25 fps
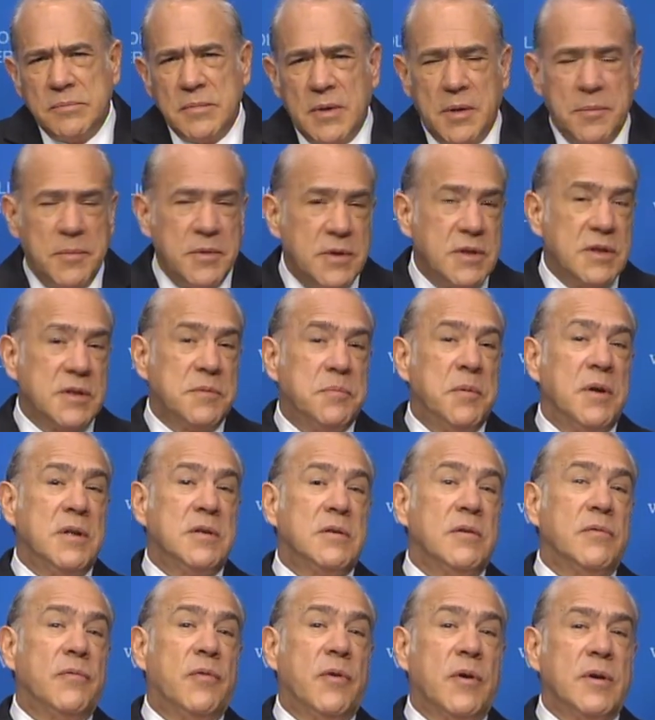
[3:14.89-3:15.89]
Let me just
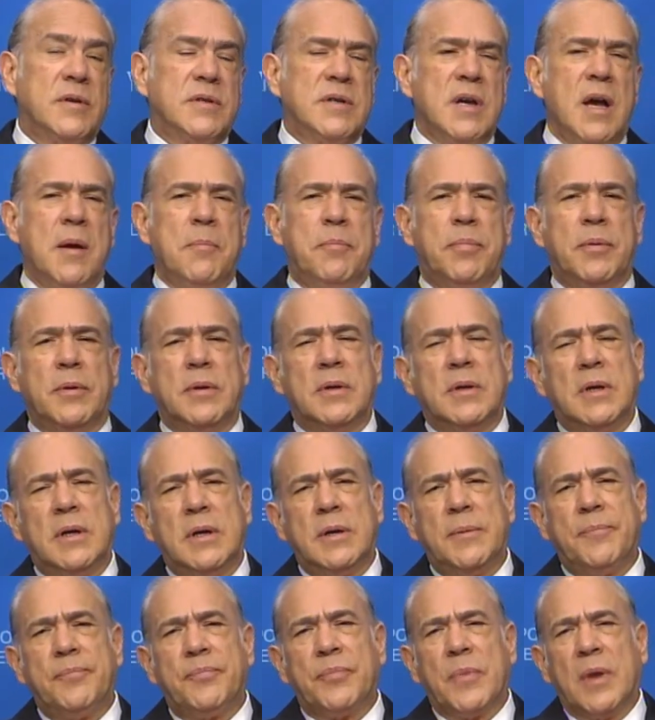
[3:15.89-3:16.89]
mention, for
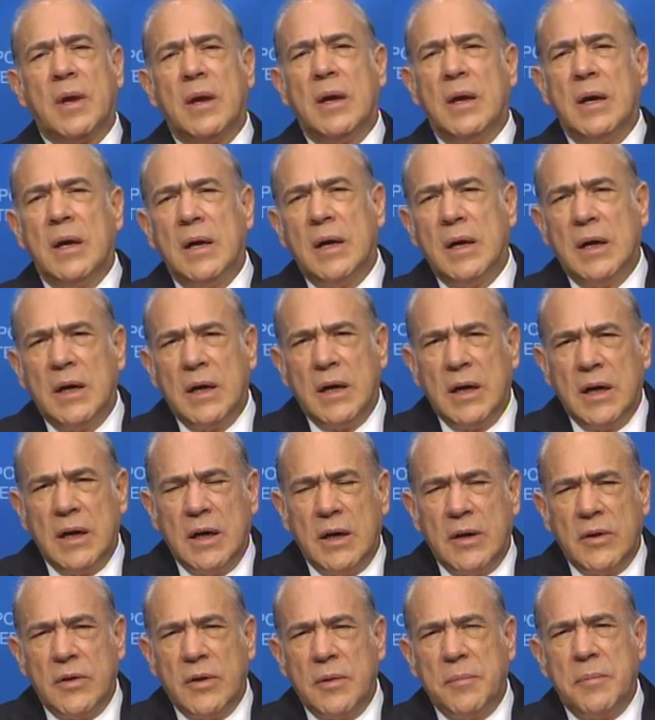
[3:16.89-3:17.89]
example,
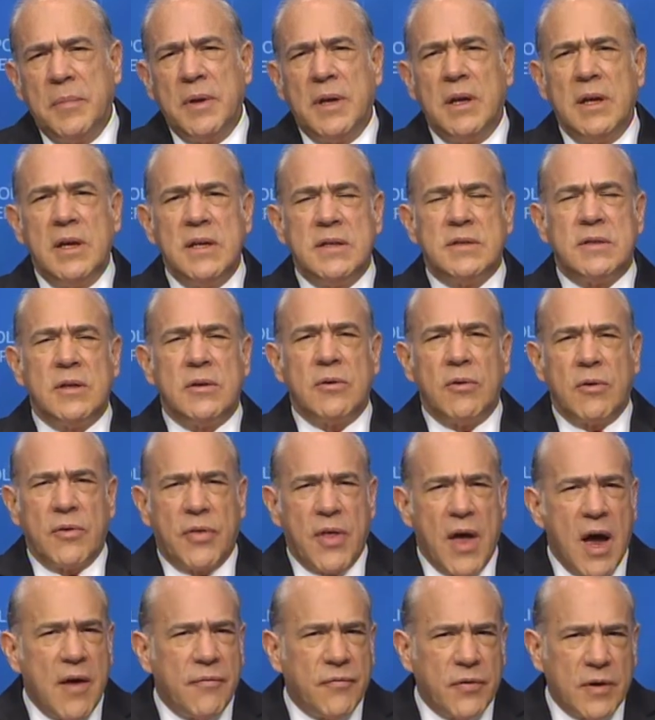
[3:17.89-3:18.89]
the Middle East and
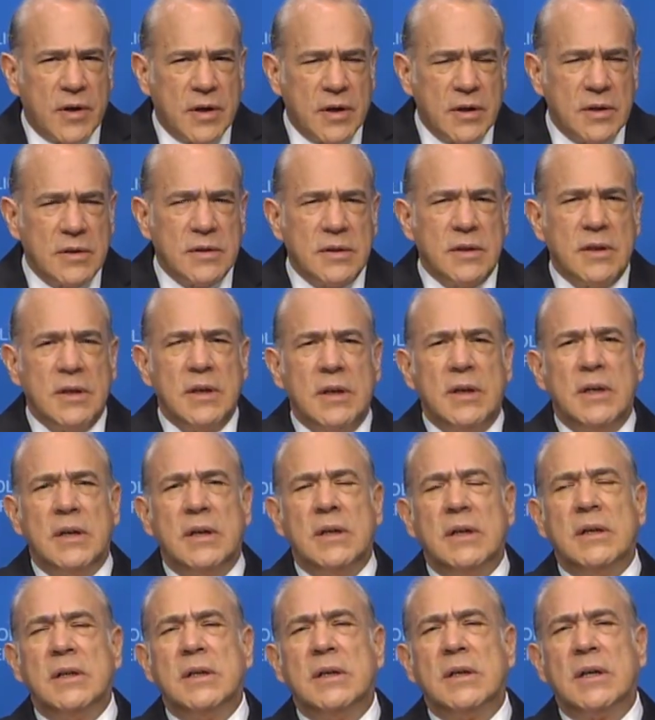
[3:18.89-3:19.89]
North African
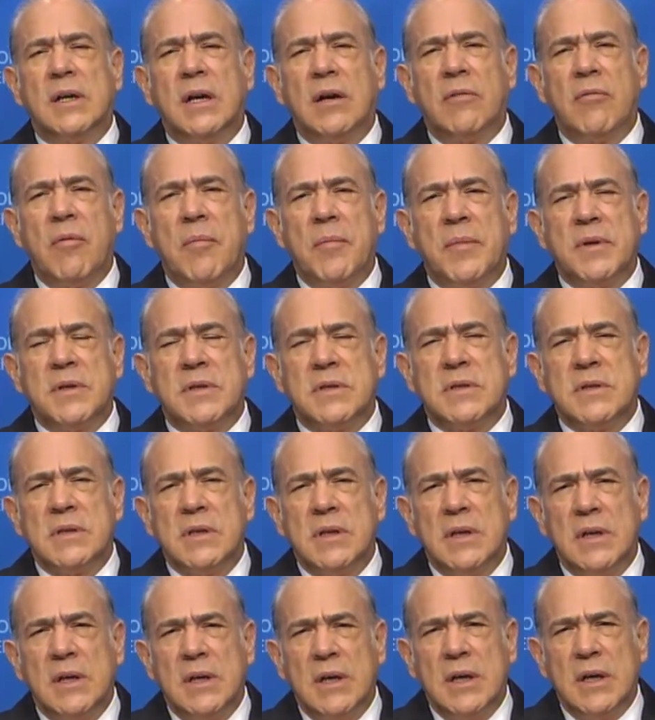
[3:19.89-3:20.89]
governments
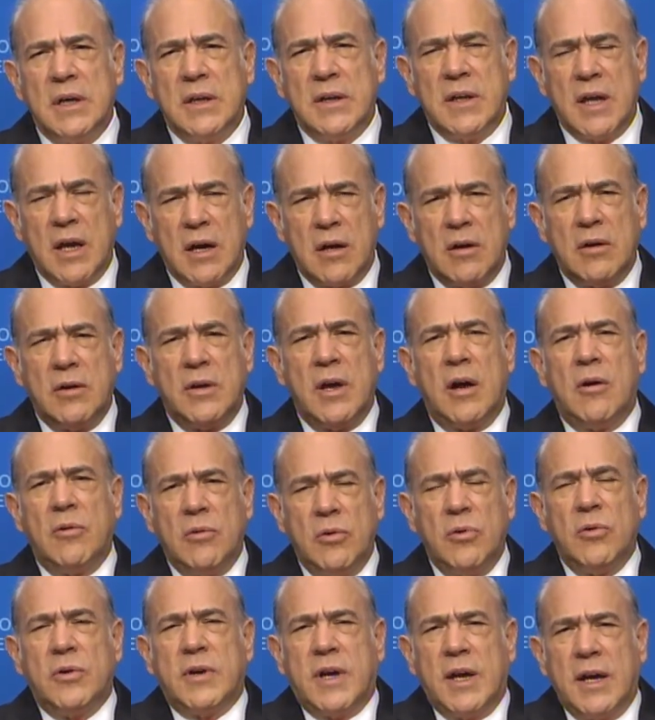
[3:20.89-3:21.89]
that are now
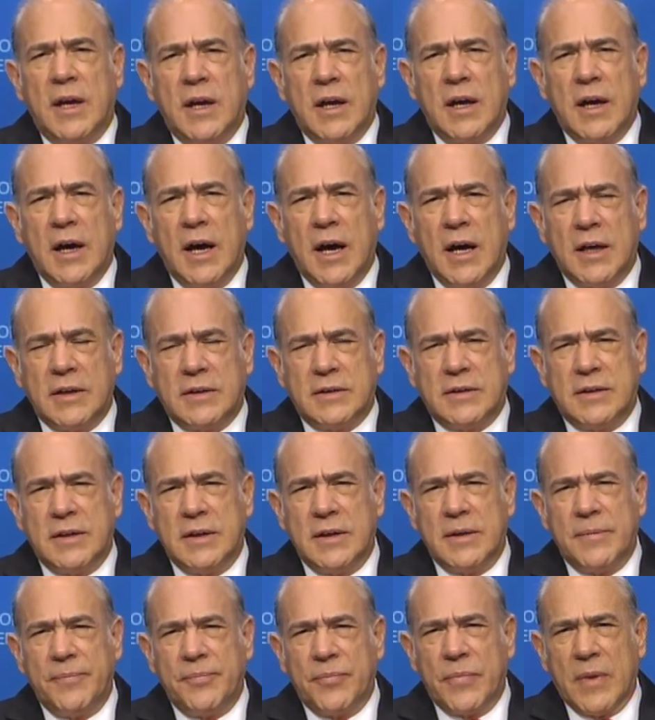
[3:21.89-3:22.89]
looking at
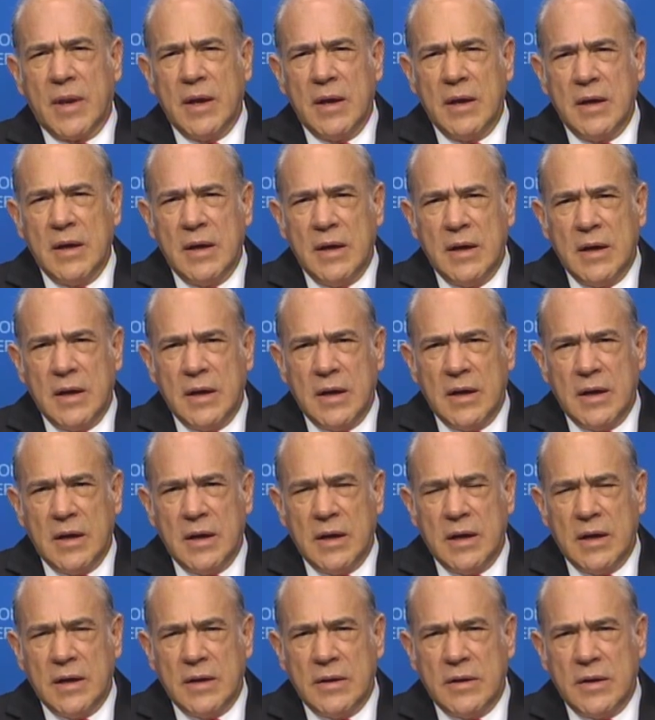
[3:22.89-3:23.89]

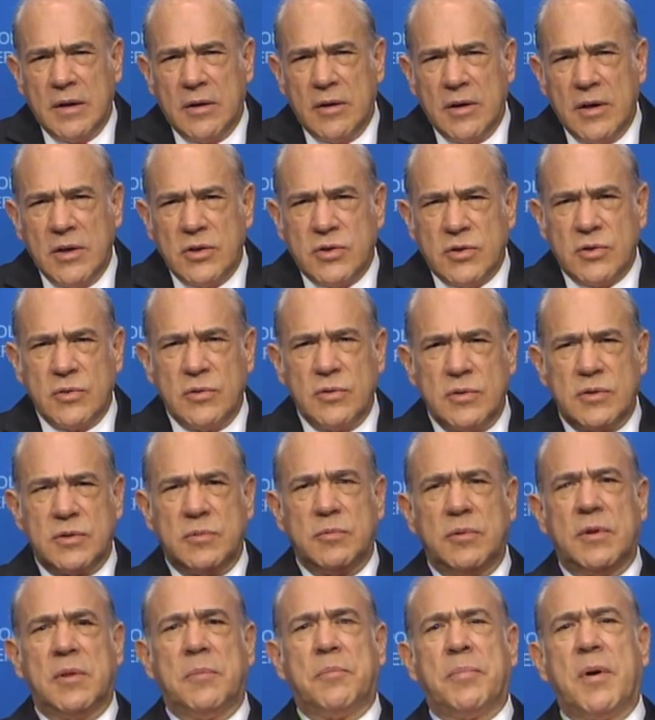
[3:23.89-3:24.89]
their issues
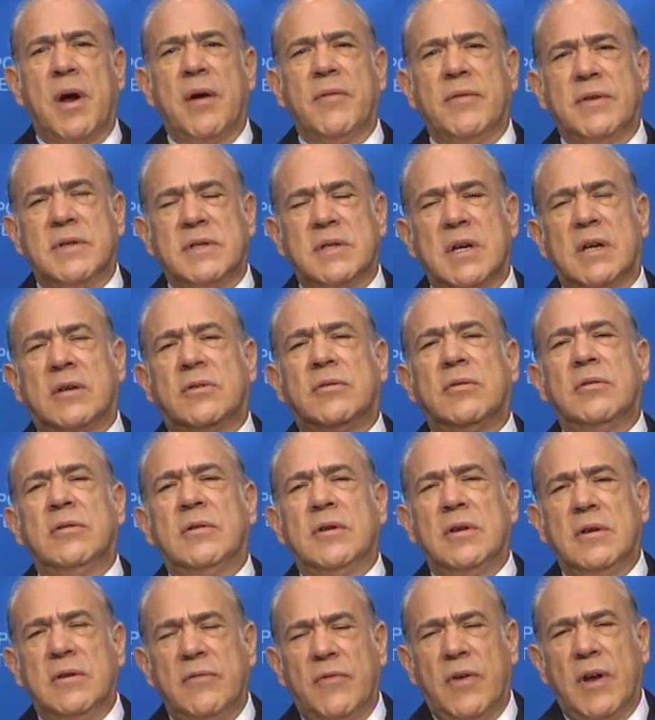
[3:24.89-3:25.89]
with the private sector
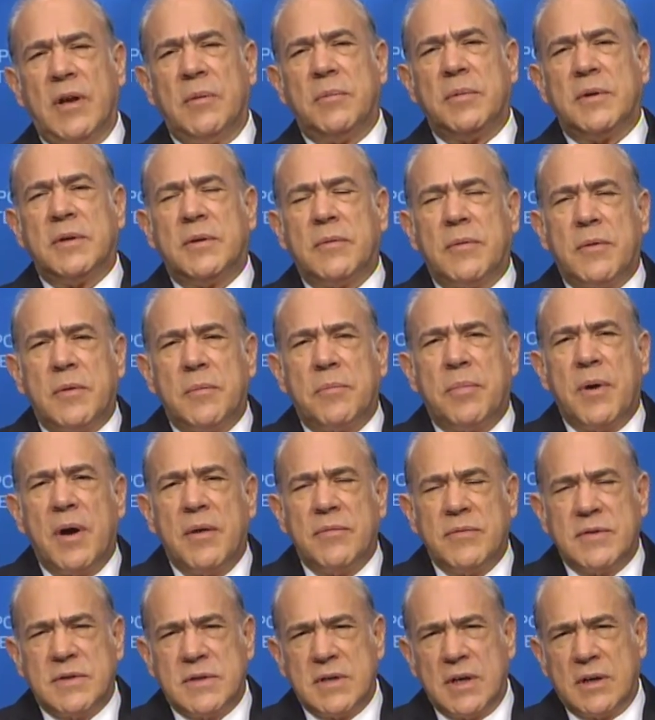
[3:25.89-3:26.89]
and the development of the
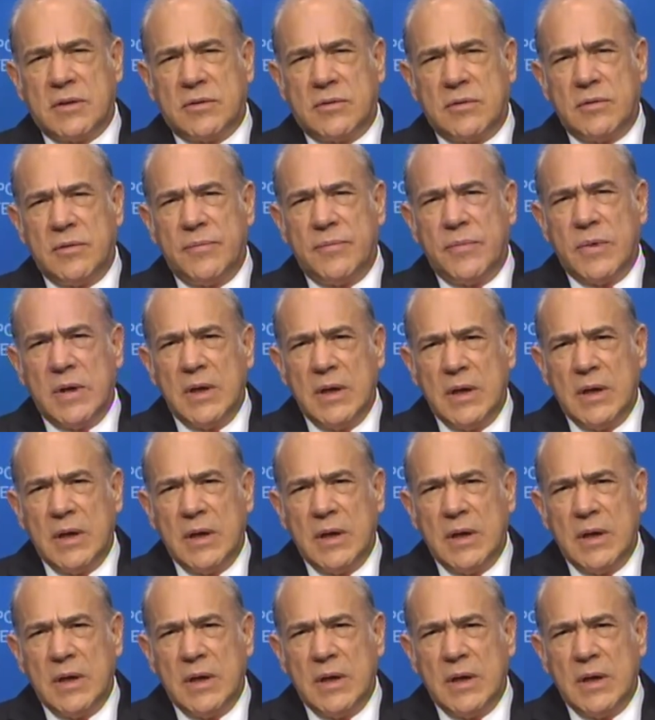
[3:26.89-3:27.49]
private sector.